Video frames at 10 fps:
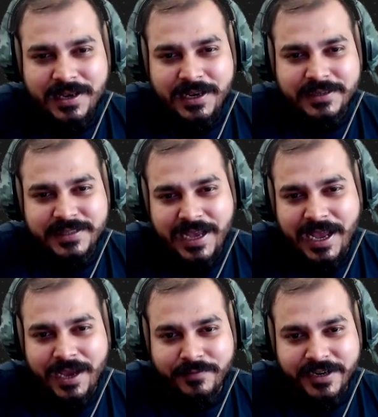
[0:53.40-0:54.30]
Let's say
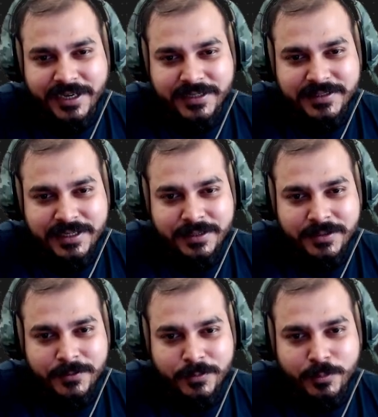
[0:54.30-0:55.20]
I have a data set
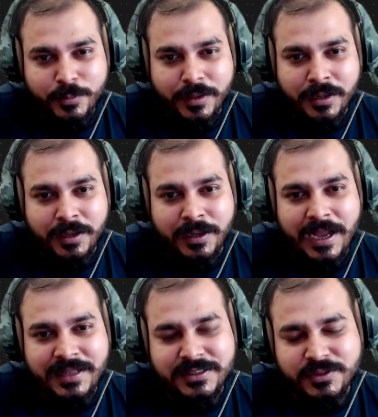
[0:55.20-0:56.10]

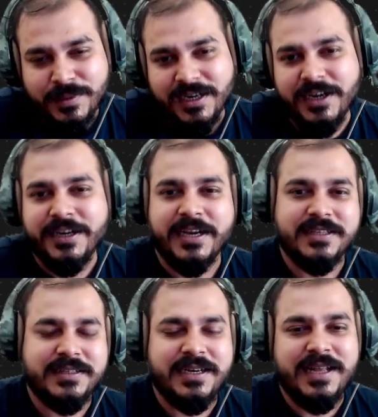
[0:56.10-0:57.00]
and this particular data
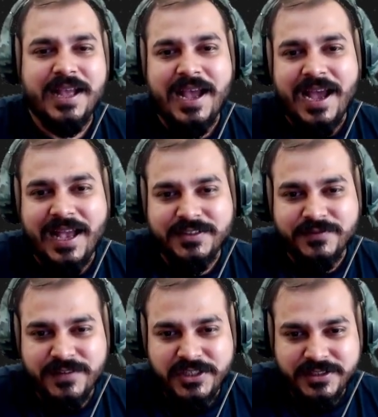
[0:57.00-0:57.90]
set
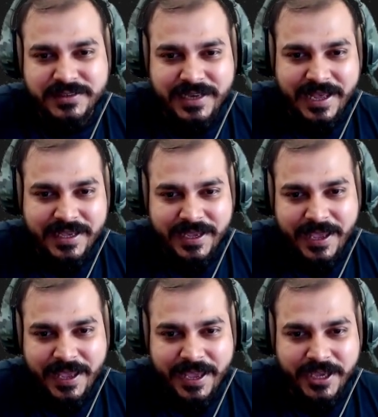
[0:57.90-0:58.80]
has features like
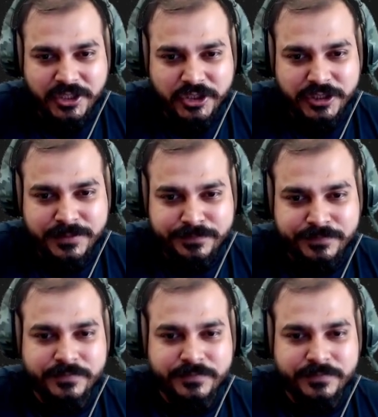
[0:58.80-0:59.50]
age,